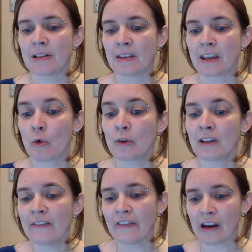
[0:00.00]
the
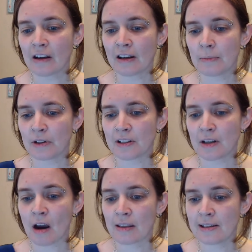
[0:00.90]
only variables
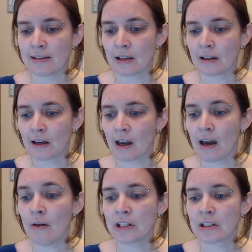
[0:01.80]
are the
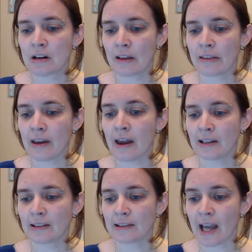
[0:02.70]
silica, which are on the
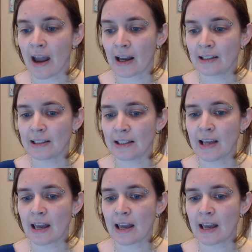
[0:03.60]
x-axis,